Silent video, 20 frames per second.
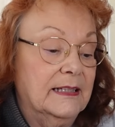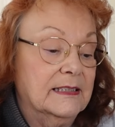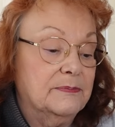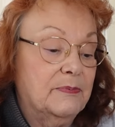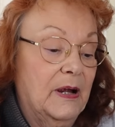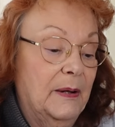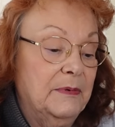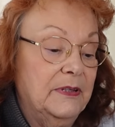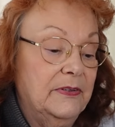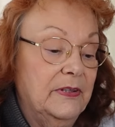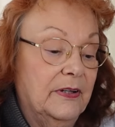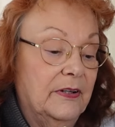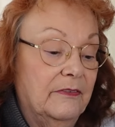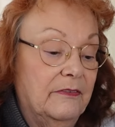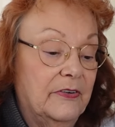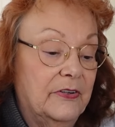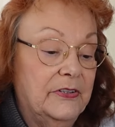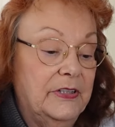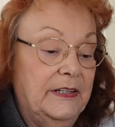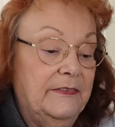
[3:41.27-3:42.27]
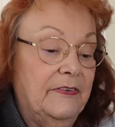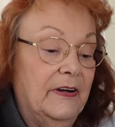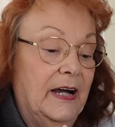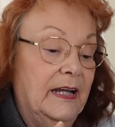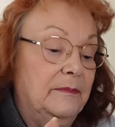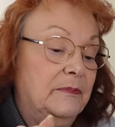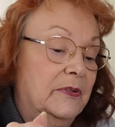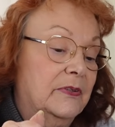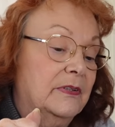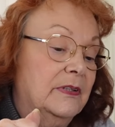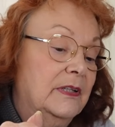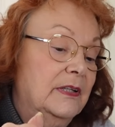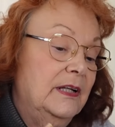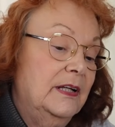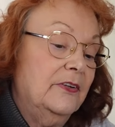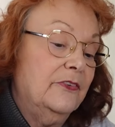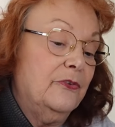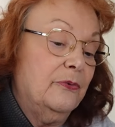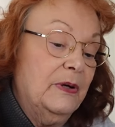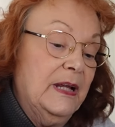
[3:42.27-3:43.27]
It's probably the Giverny fiber,
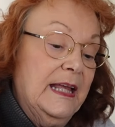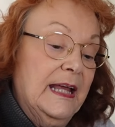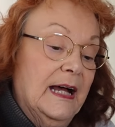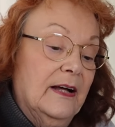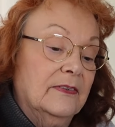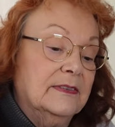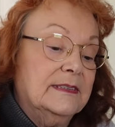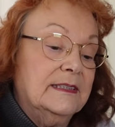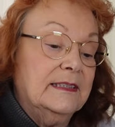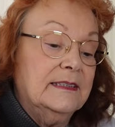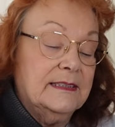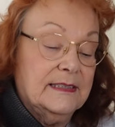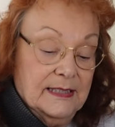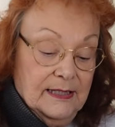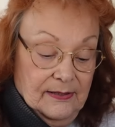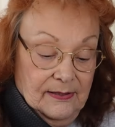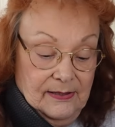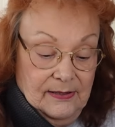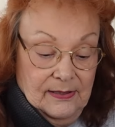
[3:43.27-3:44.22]
3 ounces,